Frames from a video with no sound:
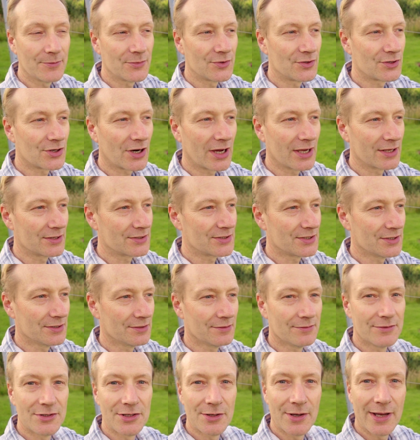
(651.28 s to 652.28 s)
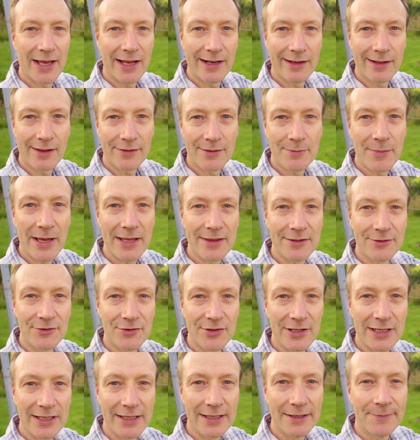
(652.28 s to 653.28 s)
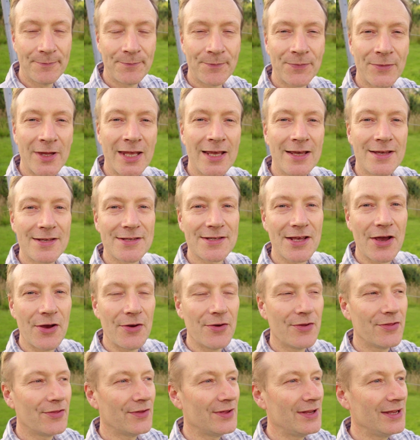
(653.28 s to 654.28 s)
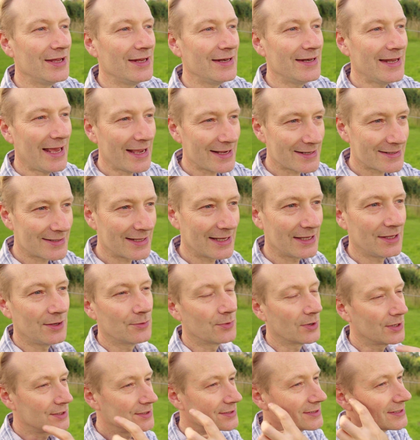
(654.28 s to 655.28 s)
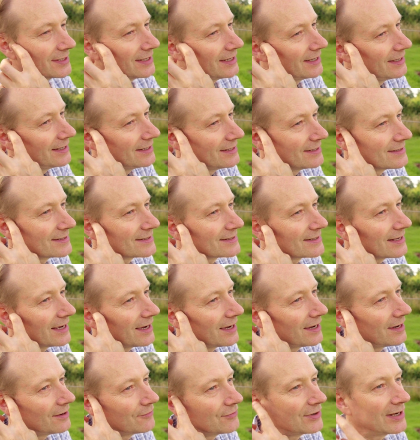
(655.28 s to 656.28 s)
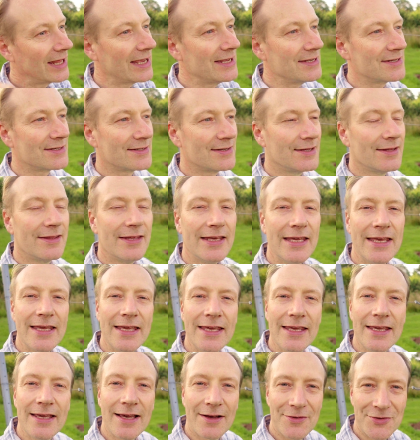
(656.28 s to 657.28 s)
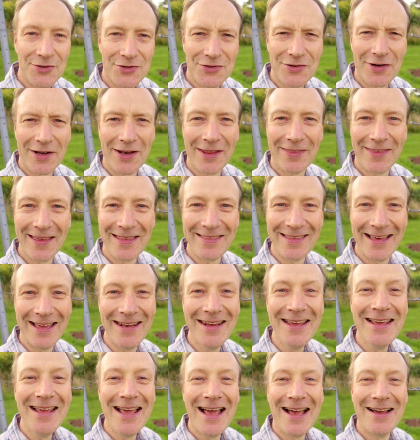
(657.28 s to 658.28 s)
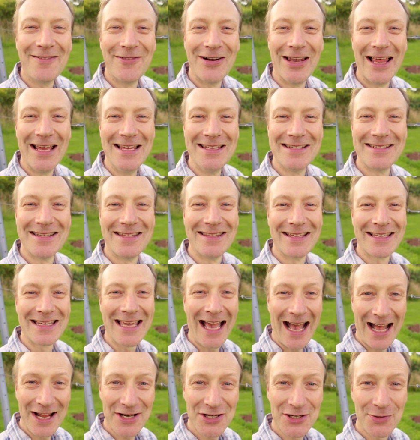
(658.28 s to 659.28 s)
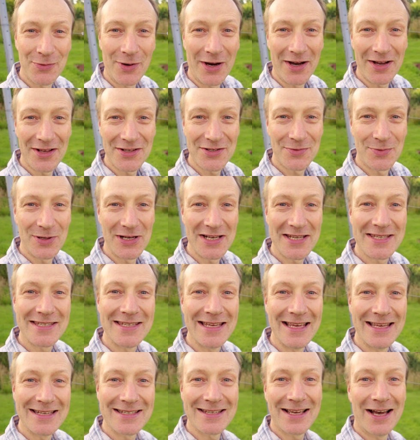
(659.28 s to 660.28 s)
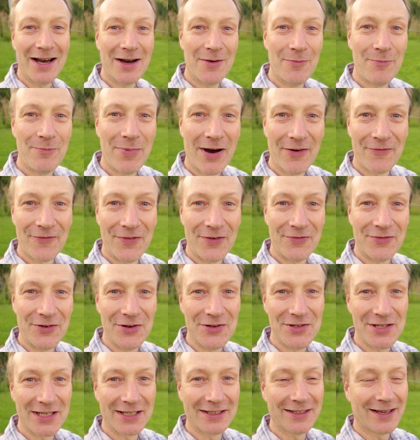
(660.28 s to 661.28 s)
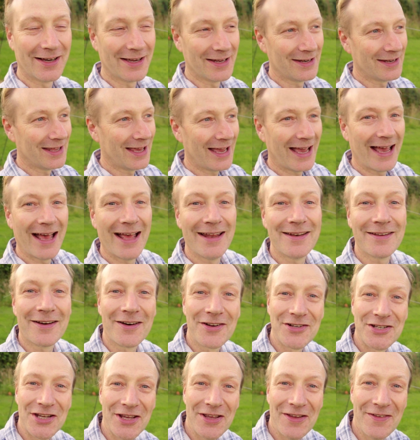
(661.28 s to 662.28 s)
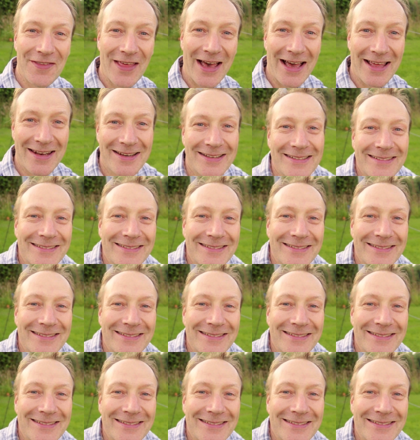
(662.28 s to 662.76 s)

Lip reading: trying to do it any other method, really. So the next thing you want is relates to the, I was just trying to think then, it relates to the catch wires which sit above the fruiting line, and I'll show you that.